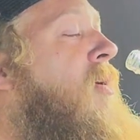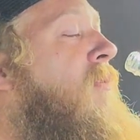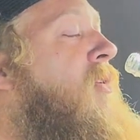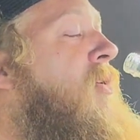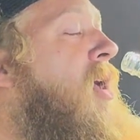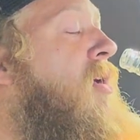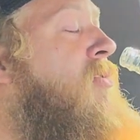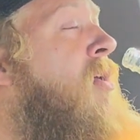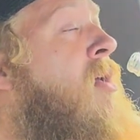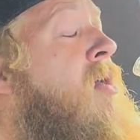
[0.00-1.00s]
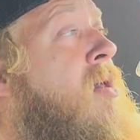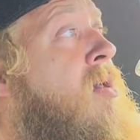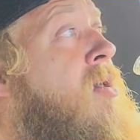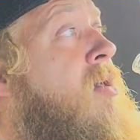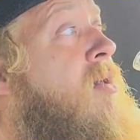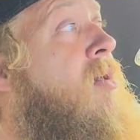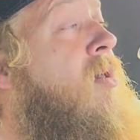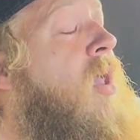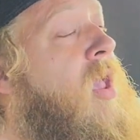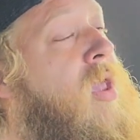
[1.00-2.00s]
a few days.
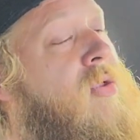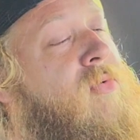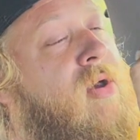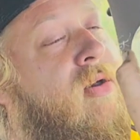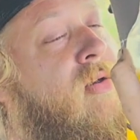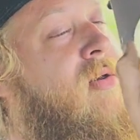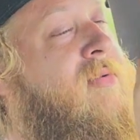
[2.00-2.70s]
And, well,